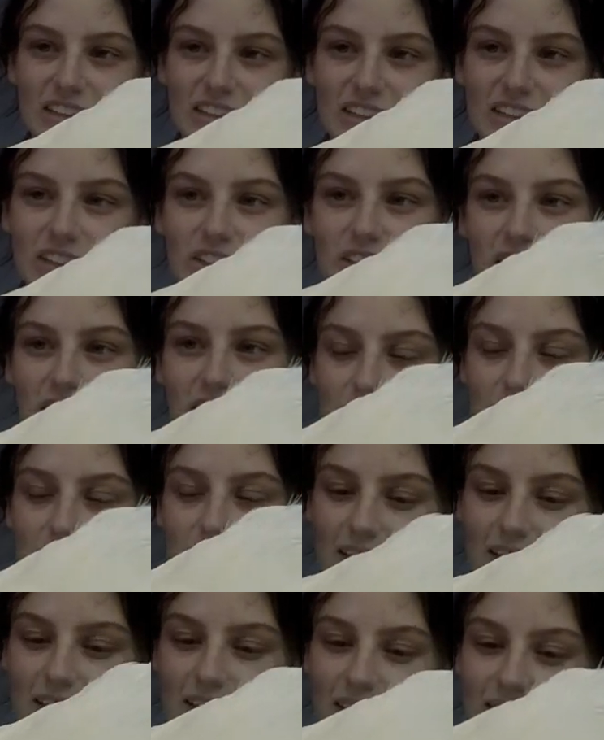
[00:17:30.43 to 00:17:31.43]
So
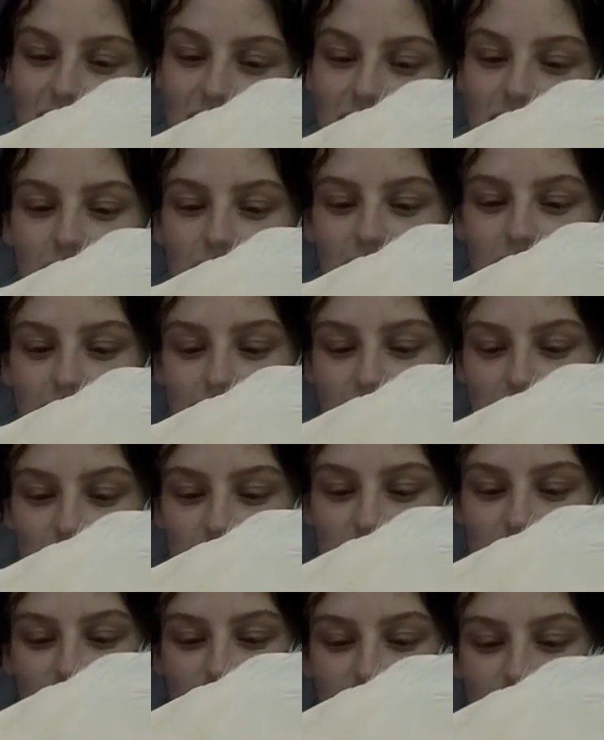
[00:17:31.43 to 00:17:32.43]
that's a great
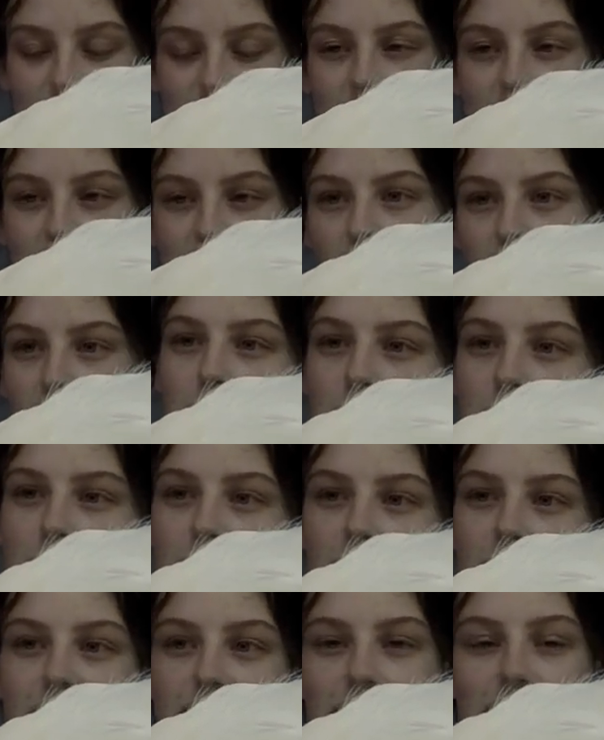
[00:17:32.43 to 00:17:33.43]
question. She is probably about
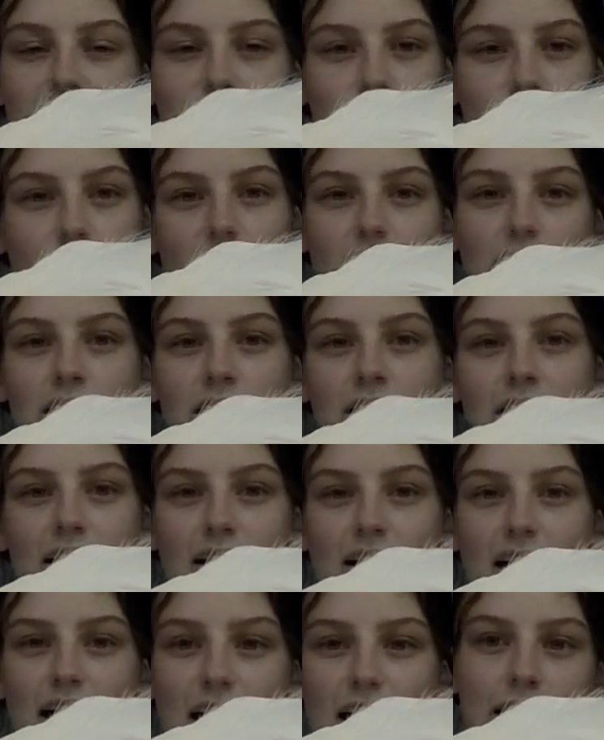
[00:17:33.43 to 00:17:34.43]
a foot tall.
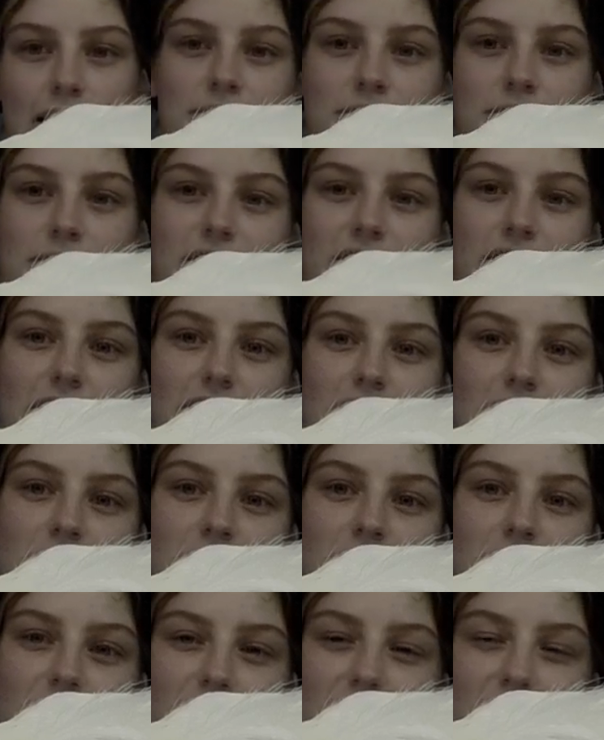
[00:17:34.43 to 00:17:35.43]
So some
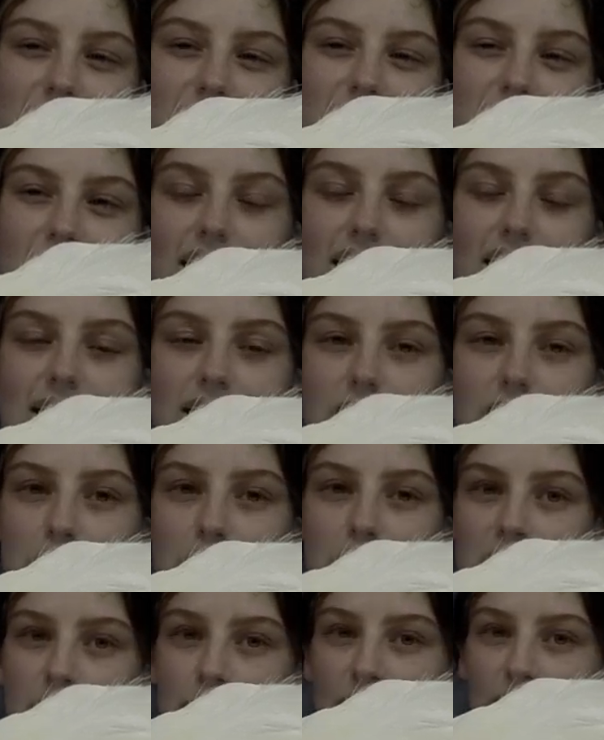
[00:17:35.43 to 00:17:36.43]
chickens can get to be
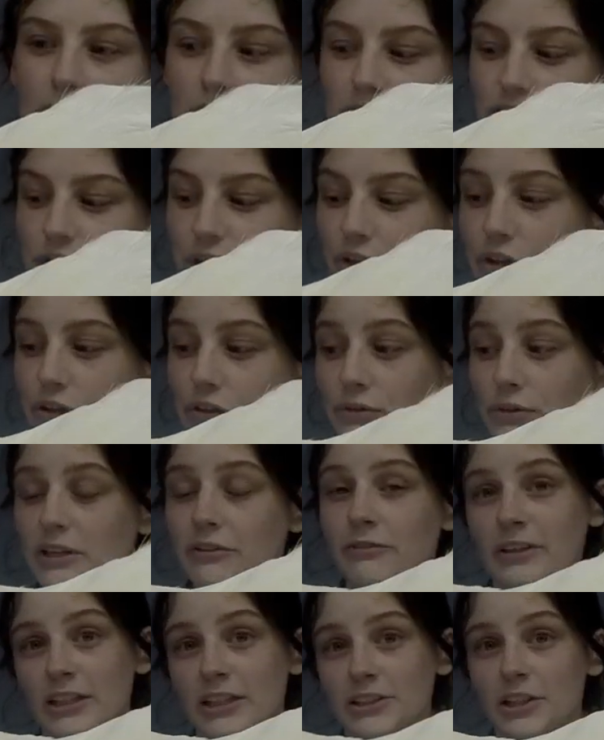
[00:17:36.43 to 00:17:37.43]
about 2 to 3
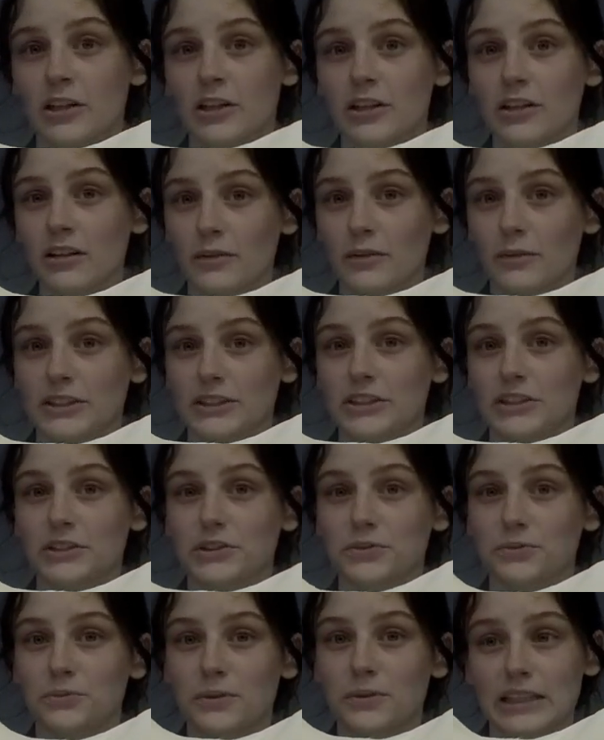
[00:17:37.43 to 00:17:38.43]
feet tall, which is
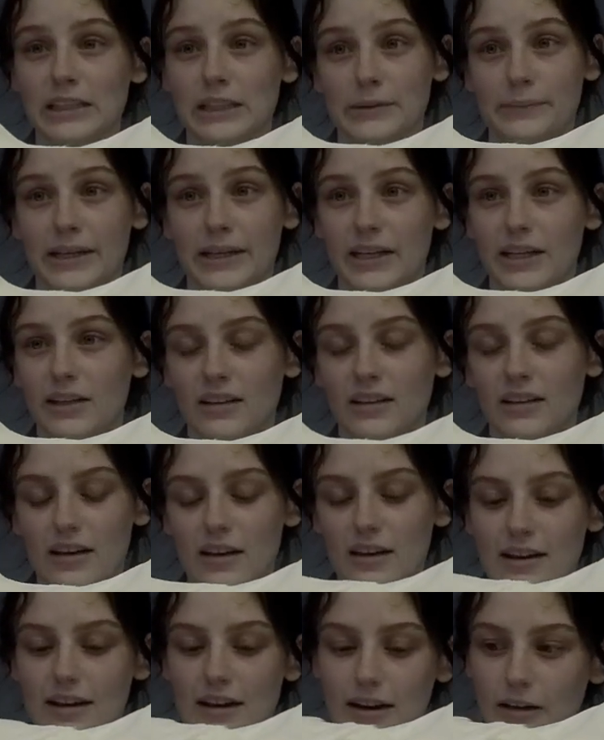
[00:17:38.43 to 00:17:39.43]
really big.
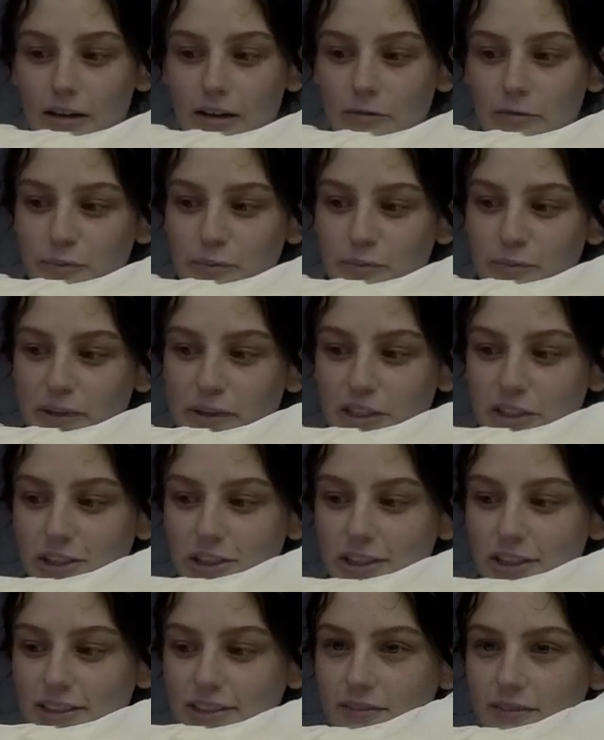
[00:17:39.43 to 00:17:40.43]
But
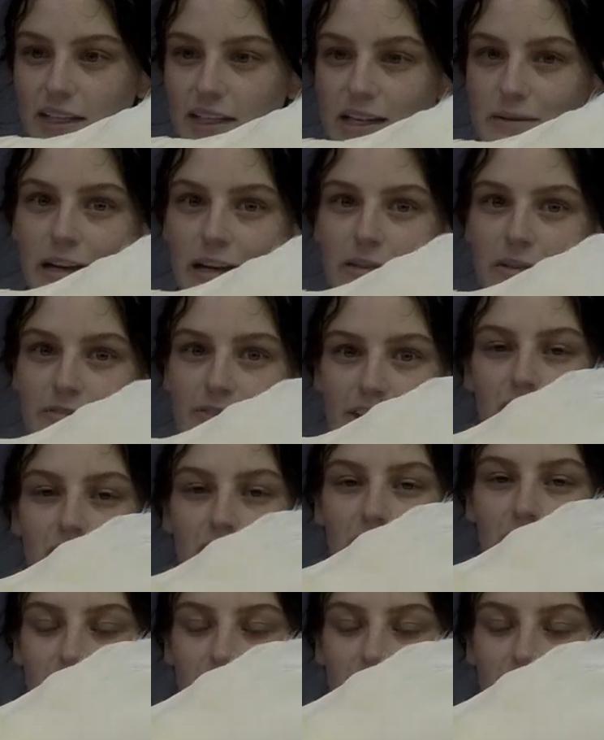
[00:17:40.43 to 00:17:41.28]
she's only about a foot tall.